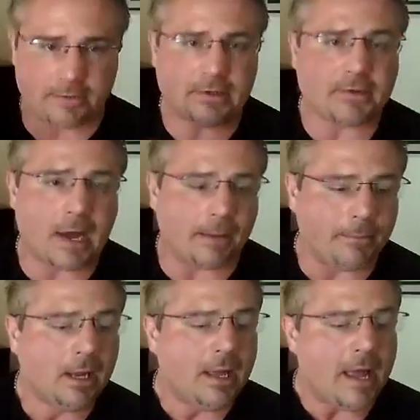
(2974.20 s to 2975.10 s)
every
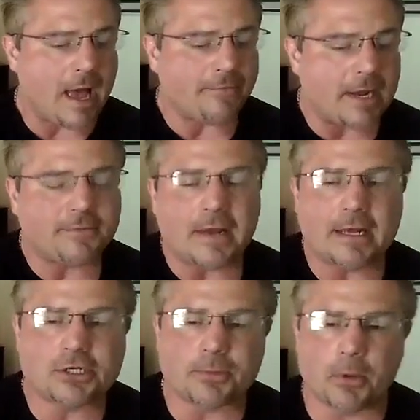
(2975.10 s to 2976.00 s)
time. Having that
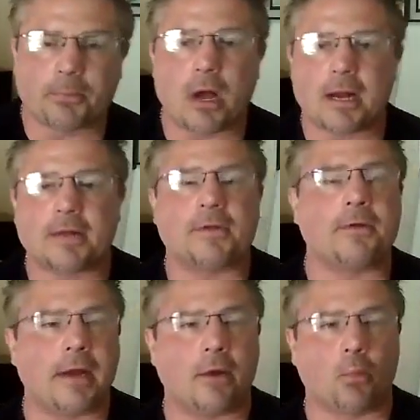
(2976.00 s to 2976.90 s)
tangible product in
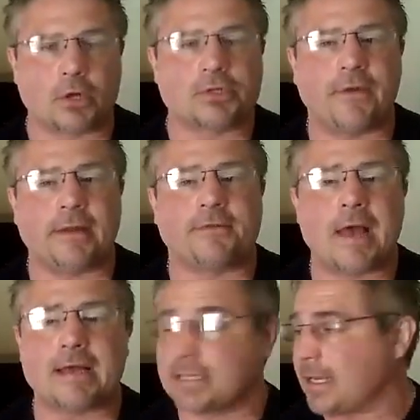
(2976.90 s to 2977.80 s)
their hand works
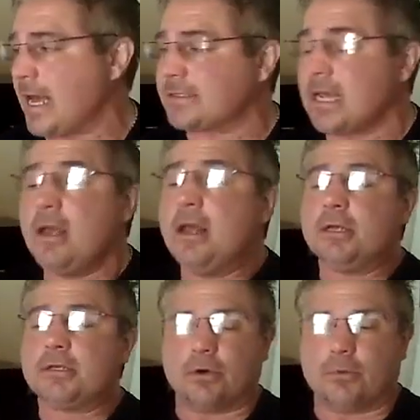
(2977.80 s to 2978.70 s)
fantastic, guys.
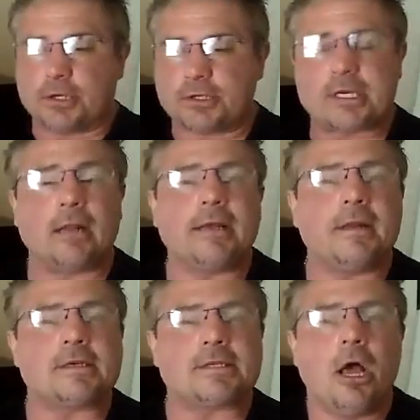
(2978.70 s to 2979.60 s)
So when you're selling
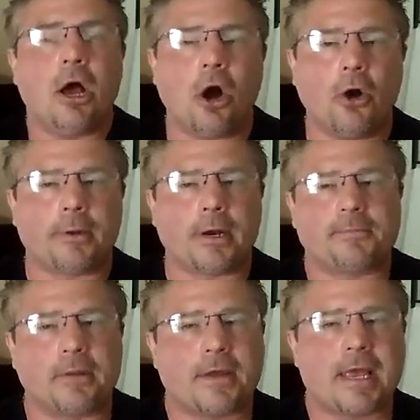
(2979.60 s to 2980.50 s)
this, open
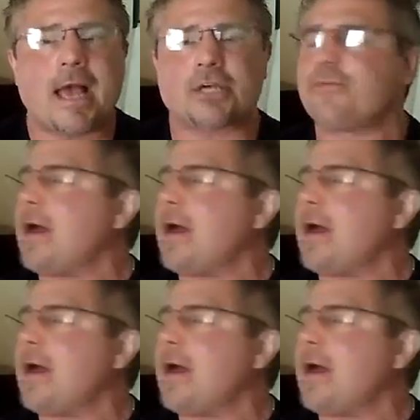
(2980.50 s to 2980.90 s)
up to the cash